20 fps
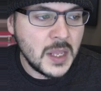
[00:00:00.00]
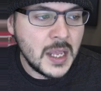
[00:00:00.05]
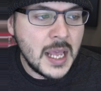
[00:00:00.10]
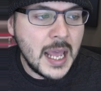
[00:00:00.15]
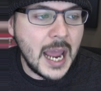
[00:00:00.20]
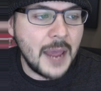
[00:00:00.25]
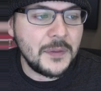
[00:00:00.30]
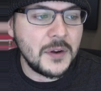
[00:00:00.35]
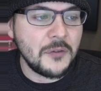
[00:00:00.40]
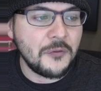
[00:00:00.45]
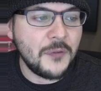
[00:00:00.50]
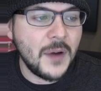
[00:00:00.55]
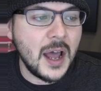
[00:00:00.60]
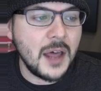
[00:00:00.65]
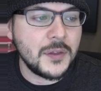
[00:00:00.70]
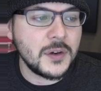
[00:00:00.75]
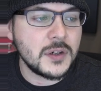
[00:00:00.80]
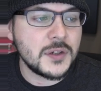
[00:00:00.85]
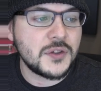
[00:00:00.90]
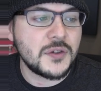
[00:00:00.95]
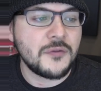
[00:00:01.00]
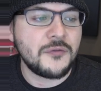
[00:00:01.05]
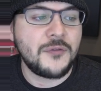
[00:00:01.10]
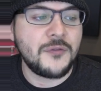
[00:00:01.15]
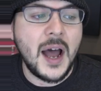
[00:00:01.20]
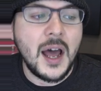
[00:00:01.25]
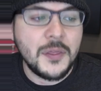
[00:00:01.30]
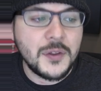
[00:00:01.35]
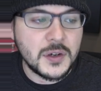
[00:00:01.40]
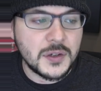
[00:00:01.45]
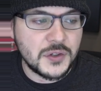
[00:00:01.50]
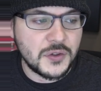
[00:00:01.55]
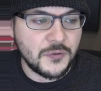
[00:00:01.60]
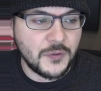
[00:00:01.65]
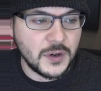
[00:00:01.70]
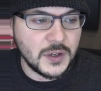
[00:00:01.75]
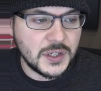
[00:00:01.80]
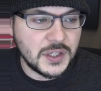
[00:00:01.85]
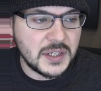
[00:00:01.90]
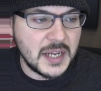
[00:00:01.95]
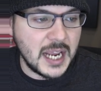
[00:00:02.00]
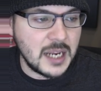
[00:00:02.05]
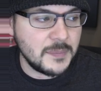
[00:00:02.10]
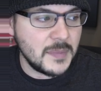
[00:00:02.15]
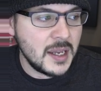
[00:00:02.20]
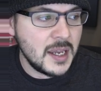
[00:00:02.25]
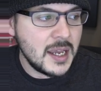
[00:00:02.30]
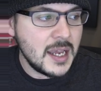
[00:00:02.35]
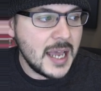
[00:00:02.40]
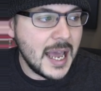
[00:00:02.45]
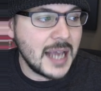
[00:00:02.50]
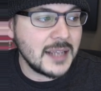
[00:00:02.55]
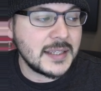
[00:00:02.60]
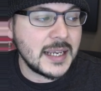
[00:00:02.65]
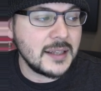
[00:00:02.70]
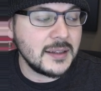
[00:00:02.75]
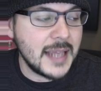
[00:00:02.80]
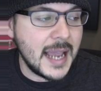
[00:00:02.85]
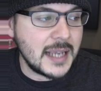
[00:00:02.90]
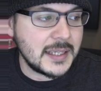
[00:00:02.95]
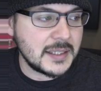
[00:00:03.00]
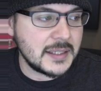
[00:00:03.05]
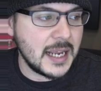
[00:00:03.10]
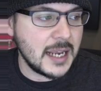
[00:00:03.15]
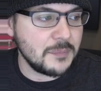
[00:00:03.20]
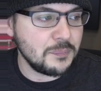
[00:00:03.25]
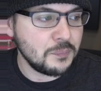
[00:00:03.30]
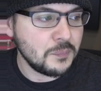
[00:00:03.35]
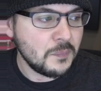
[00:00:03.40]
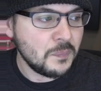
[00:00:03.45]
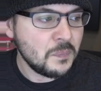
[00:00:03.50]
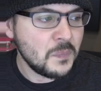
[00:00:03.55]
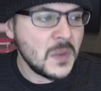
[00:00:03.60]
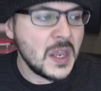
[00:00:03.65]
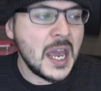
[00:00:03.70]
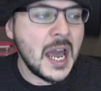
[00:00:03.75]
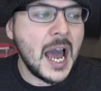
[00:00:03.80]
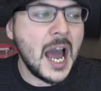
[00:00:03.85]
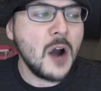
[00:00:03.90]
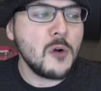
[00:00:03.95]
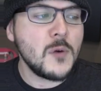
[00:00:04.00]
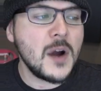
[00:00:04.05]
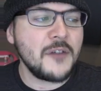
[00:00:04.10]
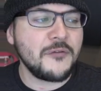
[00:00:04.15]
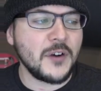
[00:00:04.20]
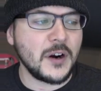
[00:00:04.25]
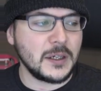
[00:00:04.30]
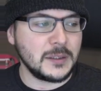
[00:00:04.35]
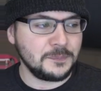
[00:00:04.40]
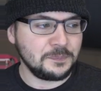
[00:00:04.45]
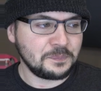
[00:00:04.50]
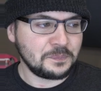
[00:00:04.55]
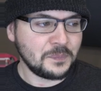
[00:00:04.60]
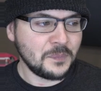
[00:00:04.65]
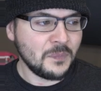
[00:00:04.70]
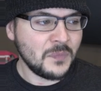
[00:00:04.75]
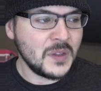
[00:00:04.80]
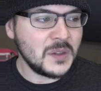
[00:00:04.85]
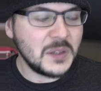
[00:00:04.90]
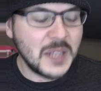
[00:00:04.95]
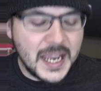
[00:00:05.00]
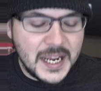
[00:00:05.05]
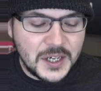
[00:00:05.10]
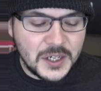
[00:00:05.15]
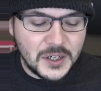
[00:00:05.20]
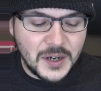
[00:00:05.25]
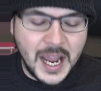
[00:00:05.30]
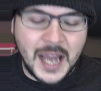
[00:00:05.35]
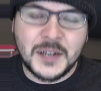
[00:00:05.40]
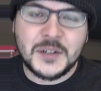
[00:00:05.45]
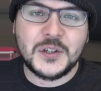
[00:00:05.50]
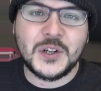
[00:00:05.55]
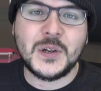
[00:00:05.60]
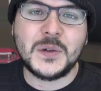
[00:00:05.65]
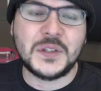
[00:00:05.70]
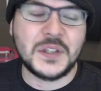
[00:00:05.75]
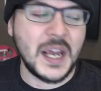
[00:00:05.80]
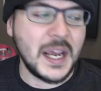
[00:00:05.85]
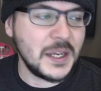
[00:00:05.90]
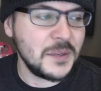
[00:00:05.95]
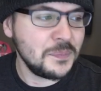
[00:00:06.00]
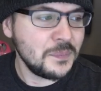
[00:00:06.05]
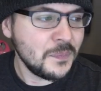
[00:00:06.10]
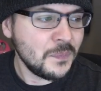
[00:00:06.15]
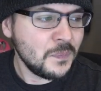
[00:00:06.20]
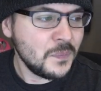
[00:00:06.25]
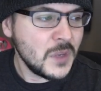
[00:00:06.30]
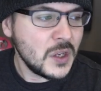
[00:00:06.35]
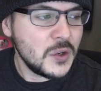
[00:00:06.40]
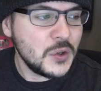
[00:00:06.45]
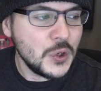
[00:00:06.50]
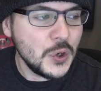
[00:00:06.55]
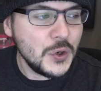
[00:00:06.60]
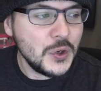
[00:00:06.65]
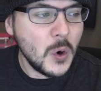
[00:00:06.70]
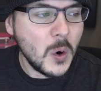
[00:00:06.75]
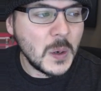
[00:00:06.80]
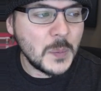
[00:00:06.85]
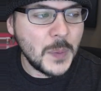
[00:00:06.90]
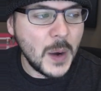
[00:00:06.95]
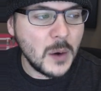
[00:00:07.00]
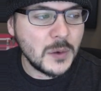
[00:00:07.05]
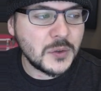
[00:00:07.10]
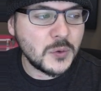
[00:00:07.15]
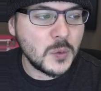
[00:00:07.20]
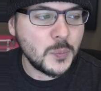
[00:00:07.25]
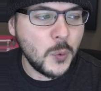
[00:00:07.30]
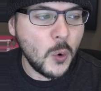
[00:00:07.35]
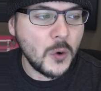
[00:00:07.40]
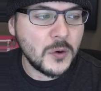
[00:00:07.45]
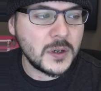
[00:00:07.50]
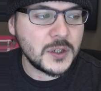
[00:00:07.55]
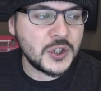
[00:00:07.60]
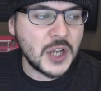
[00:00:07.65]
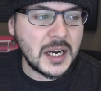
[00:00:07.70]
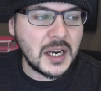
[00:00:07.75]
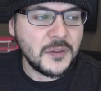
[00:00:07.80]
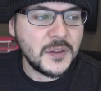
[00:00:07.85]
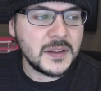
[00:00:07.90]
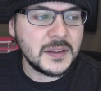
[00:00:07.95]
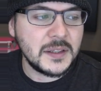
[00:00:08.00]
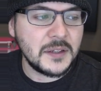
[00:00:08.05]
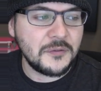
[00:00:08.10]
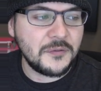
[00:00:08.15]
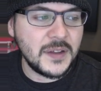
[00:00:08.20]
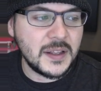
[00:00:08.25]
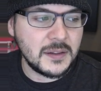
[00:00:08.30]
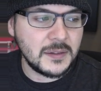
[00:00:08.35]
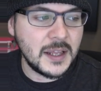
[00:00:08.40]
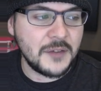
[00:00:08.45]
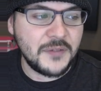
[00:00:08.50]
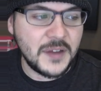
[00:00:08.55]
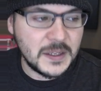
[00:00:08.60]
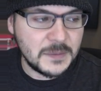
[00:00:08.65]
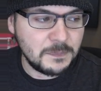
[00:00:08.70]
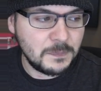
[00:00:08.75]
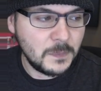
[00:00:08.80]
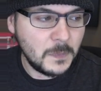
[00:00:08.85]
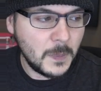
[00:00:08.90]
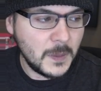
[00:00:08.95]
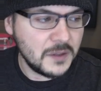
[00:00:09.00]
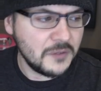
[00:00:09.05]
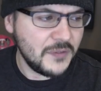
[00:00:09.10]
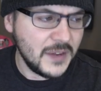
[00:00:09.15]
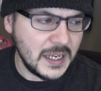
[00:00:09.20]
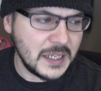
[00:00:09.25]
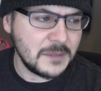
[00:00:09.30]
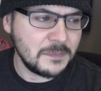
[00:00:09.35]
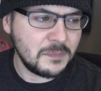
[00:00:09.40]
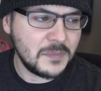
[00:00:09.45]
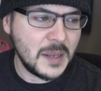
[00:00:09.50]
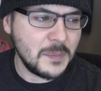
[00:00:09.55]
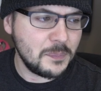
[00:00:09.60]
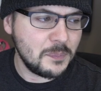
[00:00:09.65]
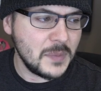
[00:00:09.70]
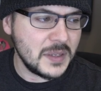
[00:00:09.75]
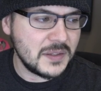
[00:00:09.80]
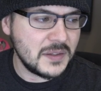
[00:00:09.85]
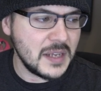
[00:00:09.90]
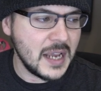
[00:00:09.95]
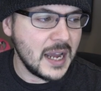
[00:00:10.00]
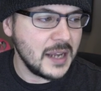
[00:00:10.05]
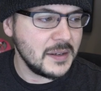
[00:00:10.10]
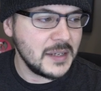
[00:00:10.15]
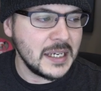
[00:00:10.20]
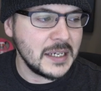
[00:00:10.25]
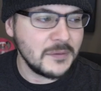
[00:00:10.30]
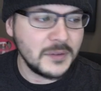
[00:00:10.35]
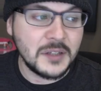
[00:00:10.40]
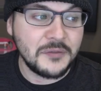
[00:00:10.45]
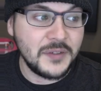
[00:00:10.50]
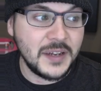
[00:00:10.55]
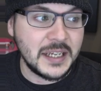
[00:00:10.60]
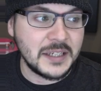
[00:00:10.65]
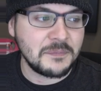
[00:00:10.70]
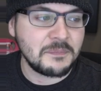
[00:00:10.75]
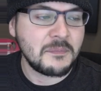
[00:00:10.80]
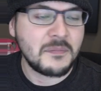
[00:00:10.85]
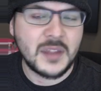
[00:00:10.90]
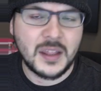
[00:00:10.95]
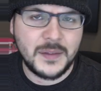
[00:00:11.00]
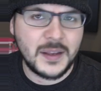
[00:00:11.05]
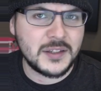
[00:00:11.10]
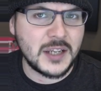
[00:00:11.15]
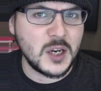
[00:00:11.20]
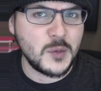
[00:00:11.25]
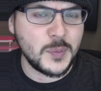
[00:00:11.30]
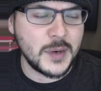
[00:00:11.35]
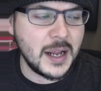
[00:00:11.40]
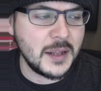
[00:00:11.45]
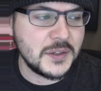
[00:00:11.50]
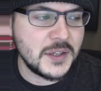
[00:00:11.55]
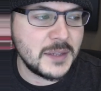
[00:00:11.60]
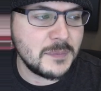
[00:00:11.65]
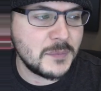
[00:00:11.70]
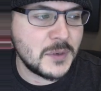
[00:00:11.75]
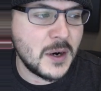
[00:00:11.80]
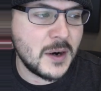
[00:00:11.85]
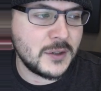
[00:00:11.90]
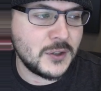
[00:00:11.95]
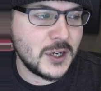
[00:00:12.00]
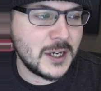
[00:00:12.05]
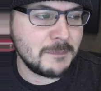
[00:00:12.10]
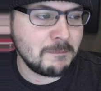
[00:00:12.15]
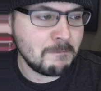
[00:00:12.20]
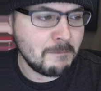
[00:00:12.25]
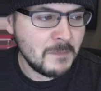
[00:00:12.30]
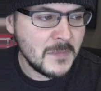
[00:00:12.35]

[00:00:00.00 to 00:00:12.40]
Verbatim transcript: and their father's father's first name as a last name. However, later on Tuesday, New York Post reporter Jonathan Levine, Levine, Levine, they missed the E, Levine, I think that's how you pronounce it, sorry John,